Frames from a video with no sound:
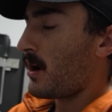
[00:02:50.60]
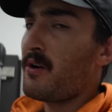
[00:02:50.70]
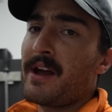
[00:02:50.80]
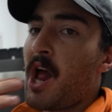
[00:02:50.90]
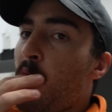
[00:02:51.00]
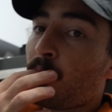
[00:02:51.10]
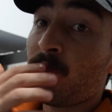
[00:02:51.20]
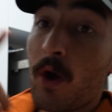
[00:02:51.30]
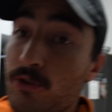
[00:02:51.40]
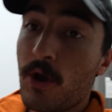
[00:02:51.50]
Oh yeah.
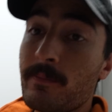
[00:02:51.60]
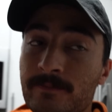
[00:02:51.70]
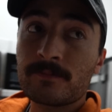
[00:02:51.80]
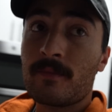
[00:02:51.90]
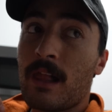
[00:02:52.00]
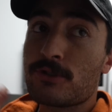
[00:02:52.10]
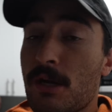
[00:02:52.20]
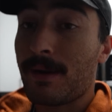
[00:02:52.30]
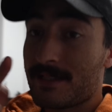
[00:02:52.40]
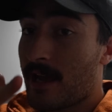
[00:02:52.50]
Also, I was
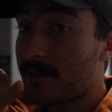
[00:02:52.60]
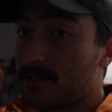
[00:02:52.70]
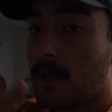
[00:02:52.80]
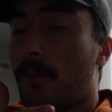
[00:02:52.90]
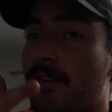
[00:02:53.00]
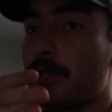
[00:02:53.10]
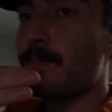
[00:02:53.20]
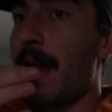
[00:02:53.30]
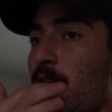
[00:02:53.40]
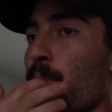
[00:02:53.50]
talking about a test a couple videos
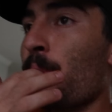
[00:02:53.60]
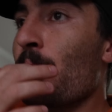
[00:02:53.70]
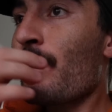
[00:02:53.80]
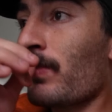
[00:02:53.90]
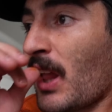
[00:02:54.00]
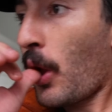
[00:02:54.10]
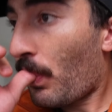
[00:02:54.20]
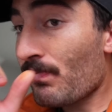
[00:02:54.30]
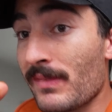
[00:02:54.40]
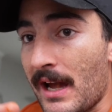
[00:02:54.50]
back
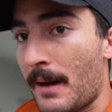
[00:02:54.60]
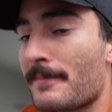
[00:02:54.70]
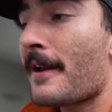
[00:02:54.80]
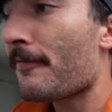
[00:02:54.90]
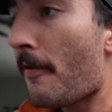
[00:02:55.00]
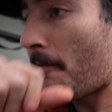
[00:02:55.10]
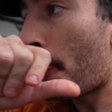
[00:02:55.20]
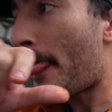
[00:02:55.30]
on Banana Froth.